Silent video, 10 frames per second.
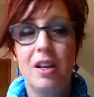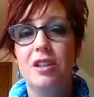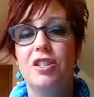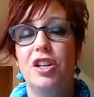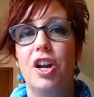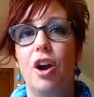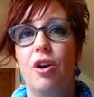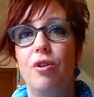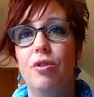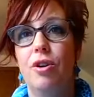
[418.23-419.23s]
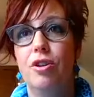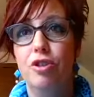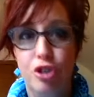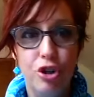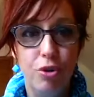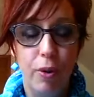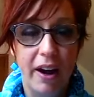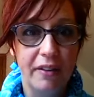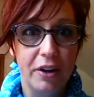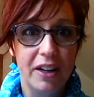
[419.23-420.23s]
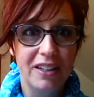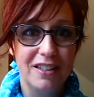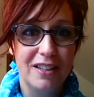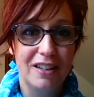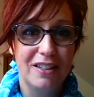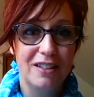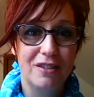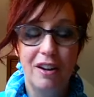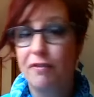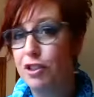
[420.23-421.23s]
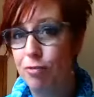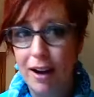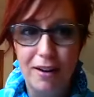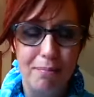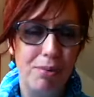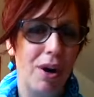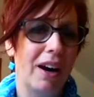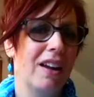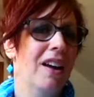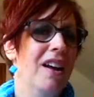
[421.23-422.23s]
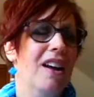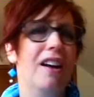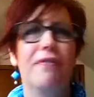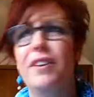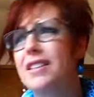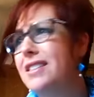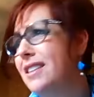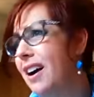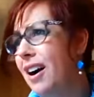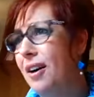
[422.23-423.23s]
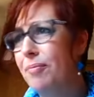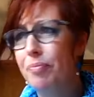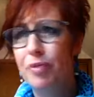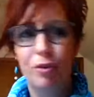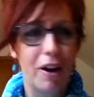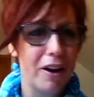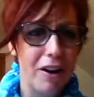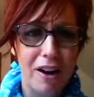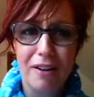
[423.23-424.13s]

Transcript: to go do whatever it is that, if it's writing a book, if it's um, running a